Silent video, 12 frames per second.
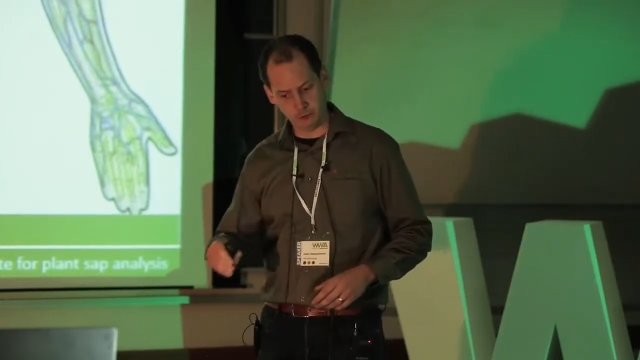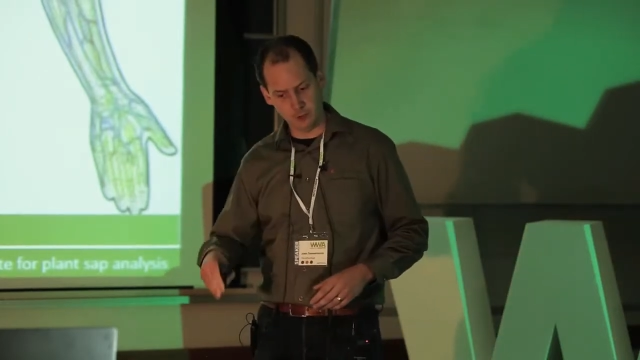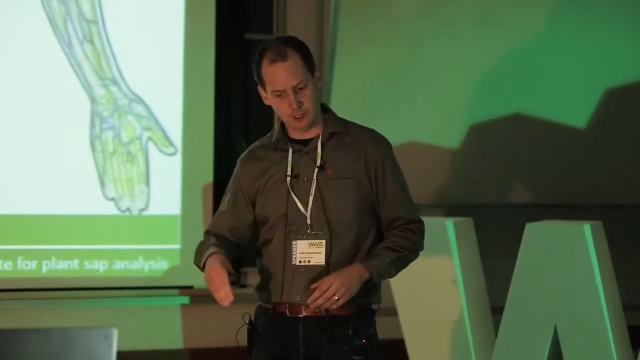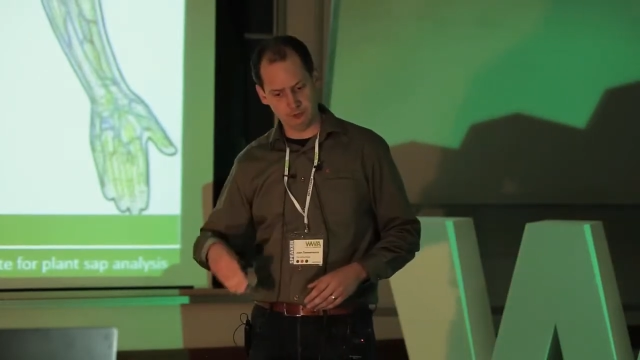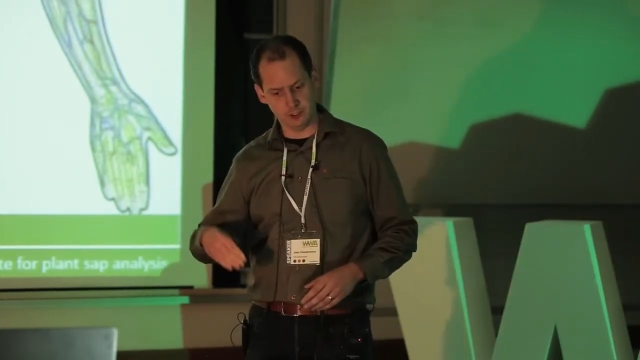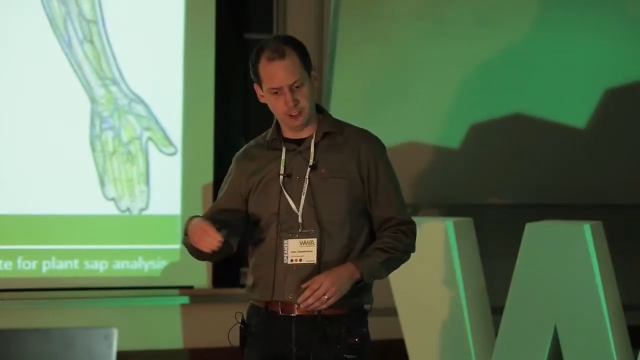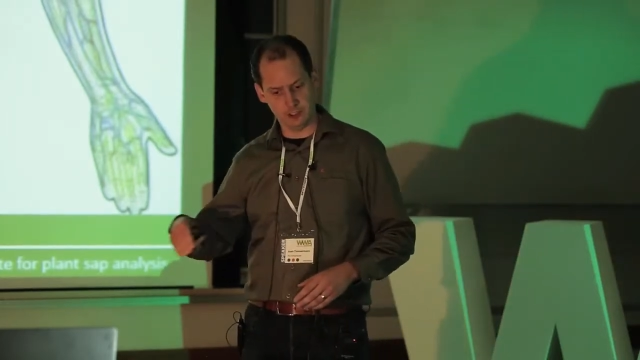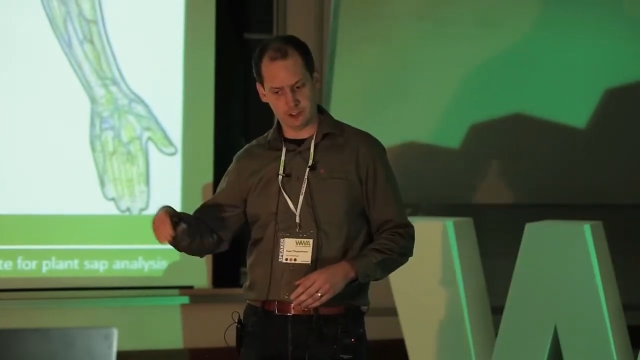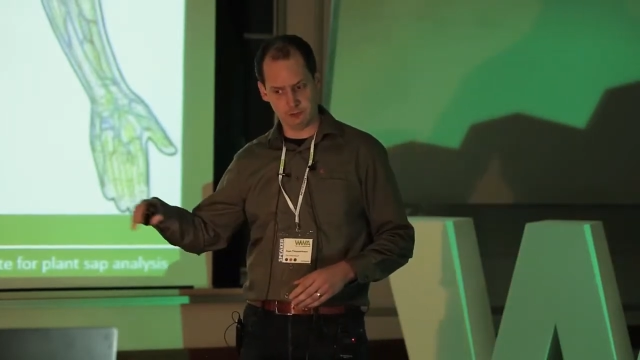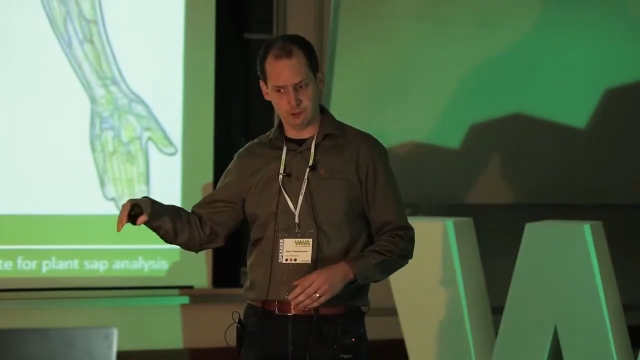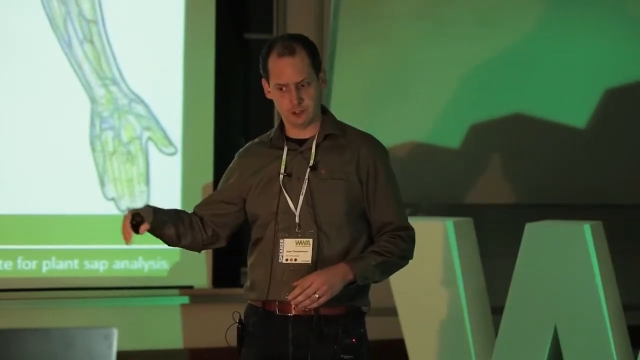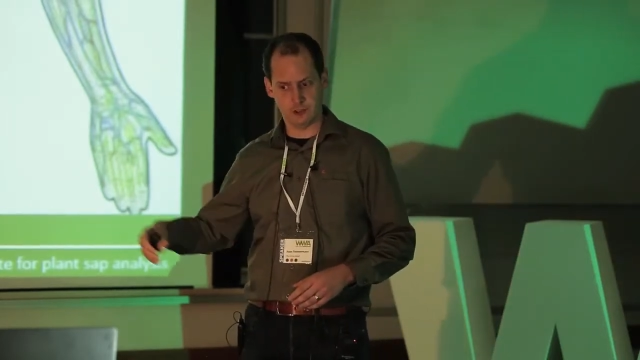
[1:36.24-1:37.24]
throughout the
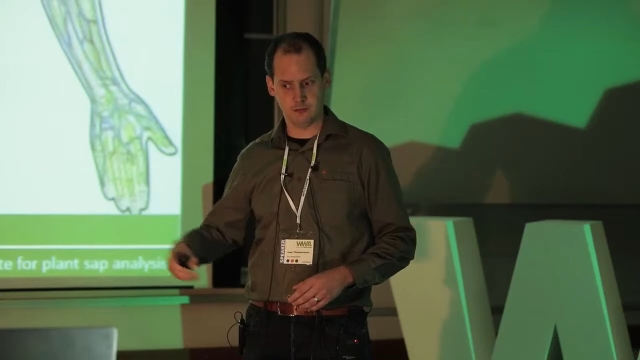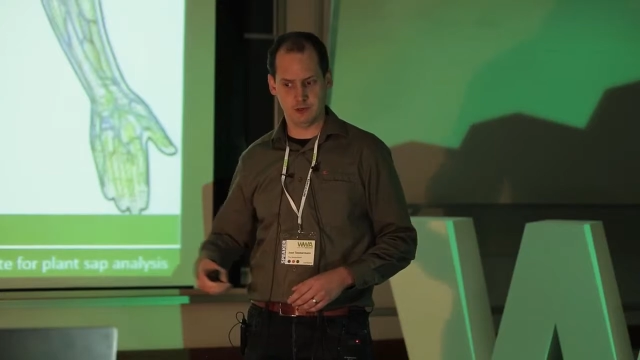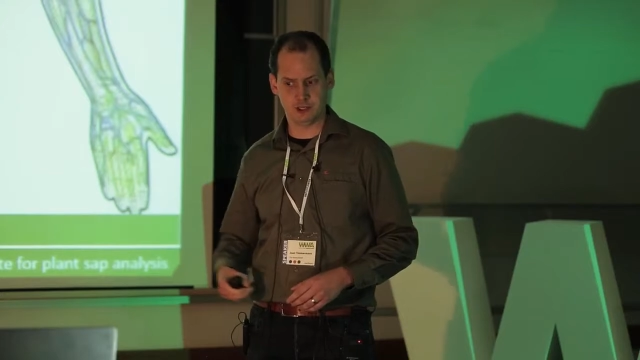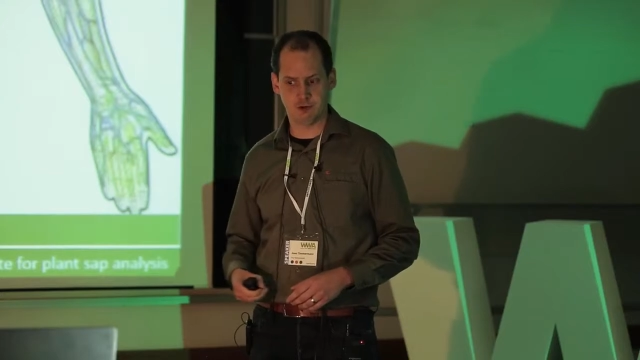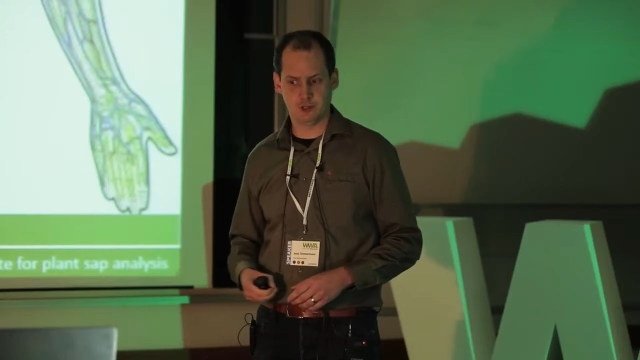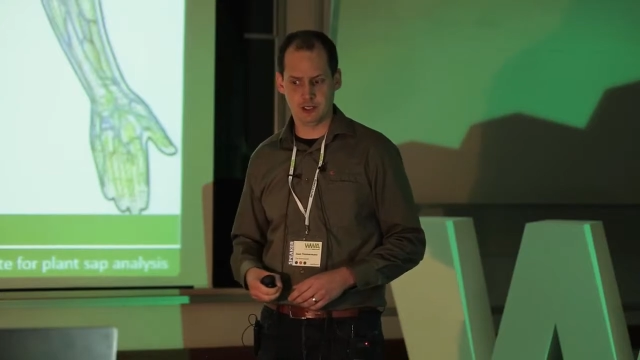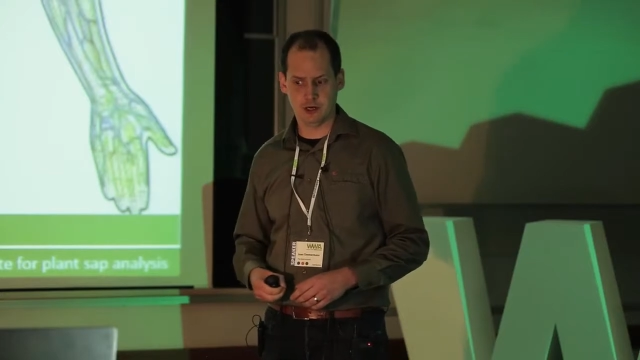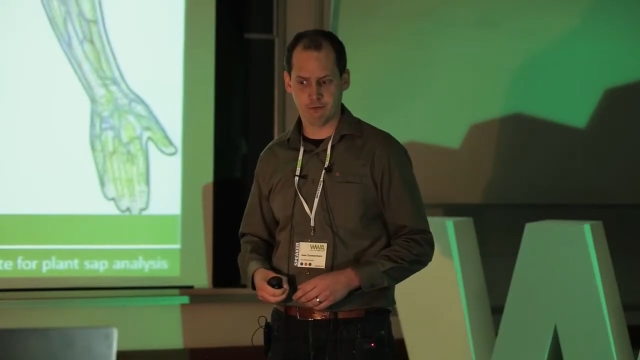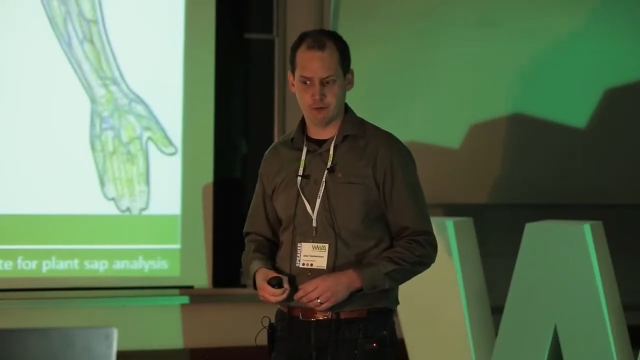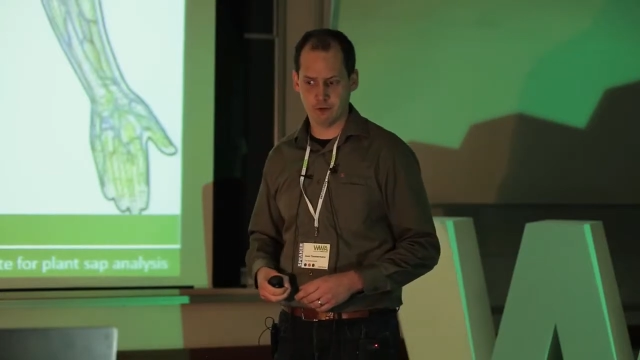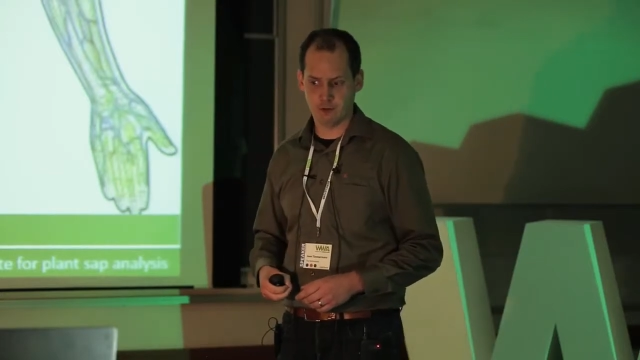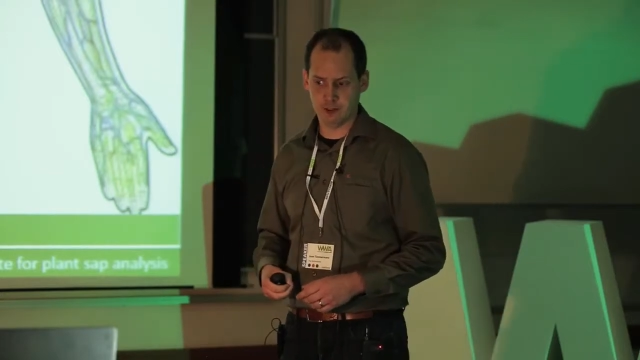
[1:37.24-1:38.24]
years, we start measuring now
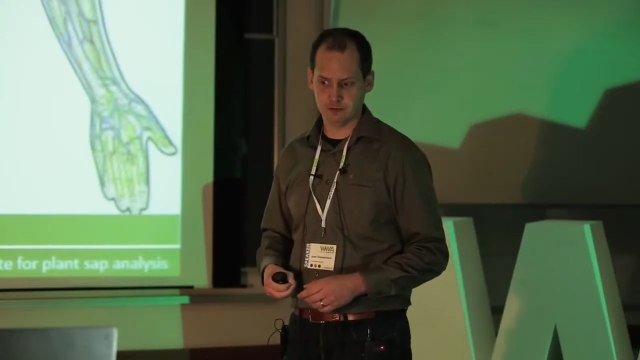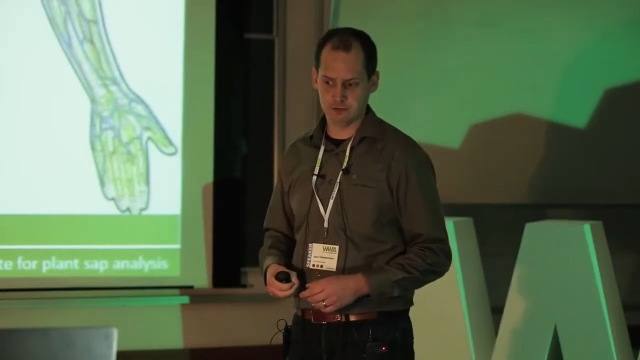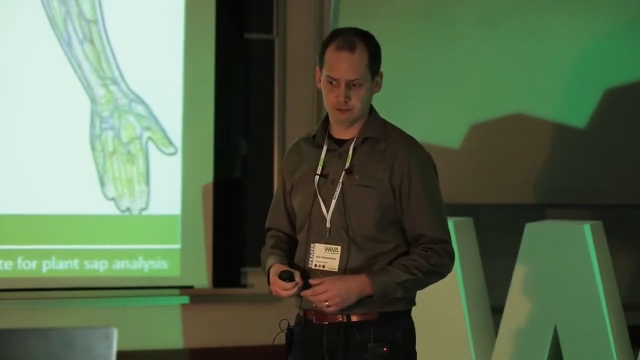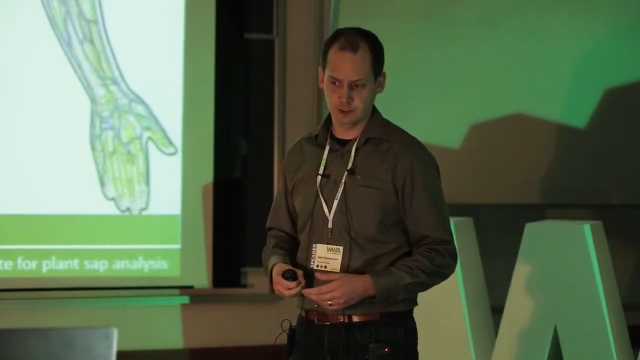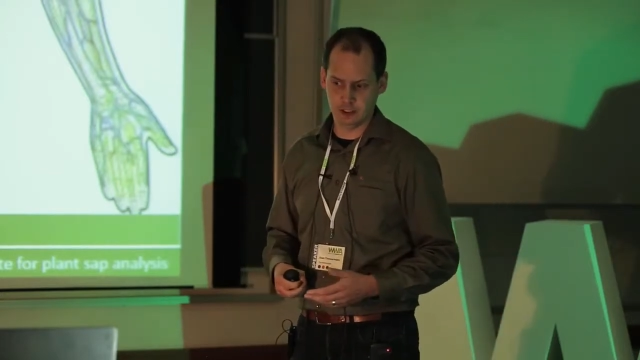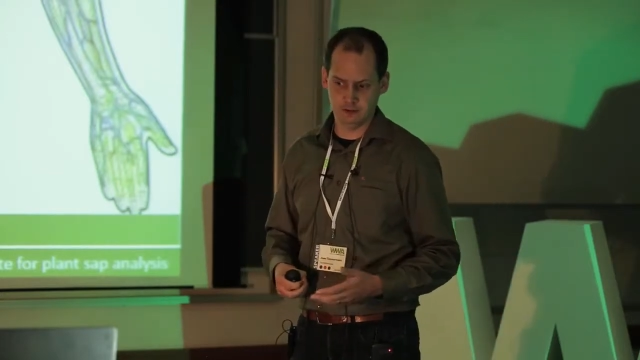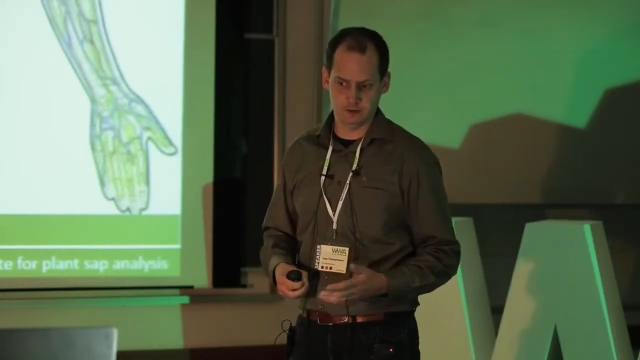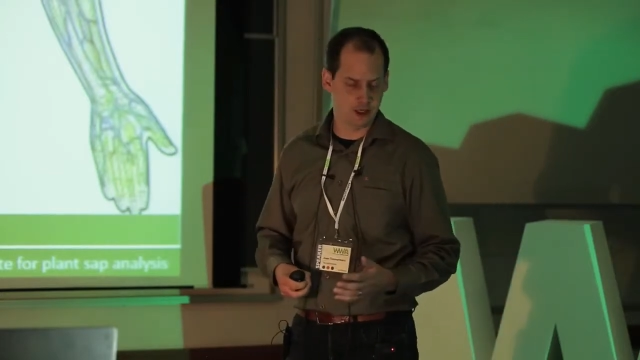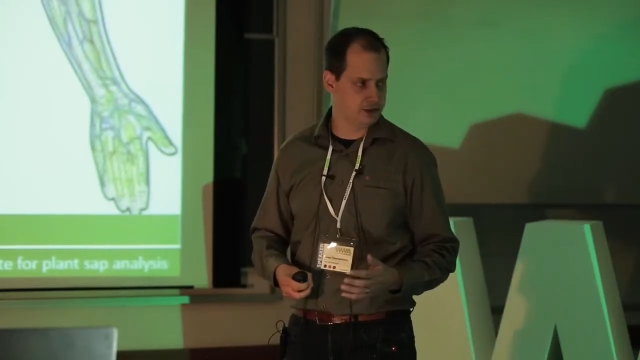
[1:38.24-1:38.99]
for about 8,